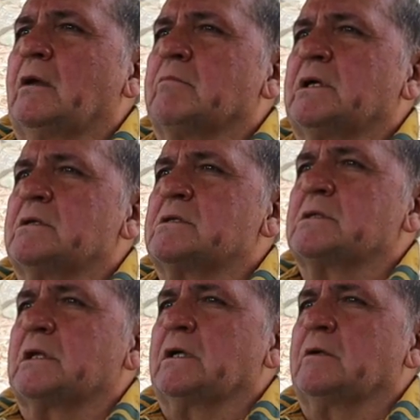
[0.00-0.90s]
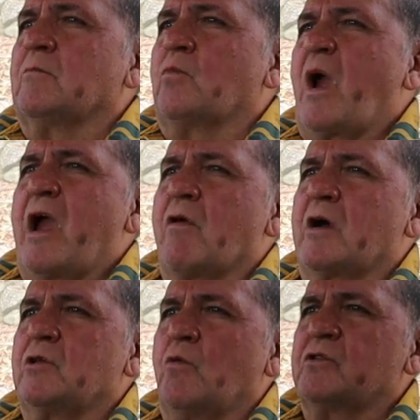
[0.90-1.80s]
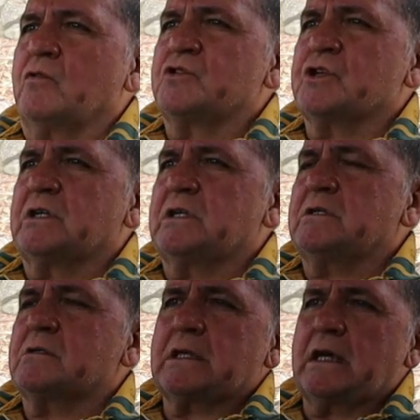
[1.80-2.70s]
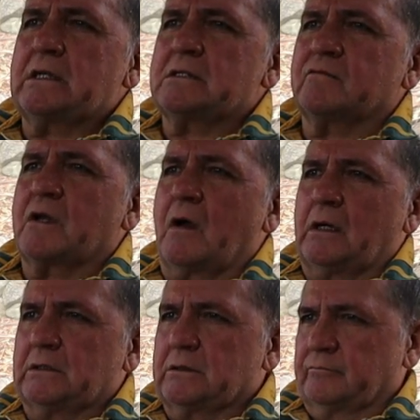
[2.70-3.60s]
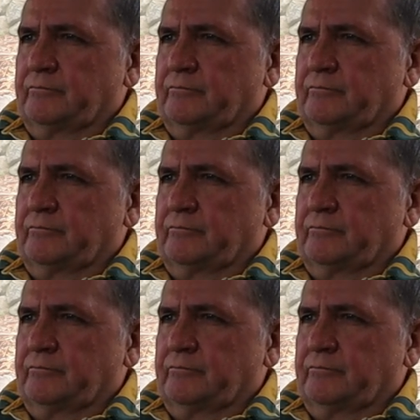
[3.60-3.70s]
but where are you on your journey into the heart of God?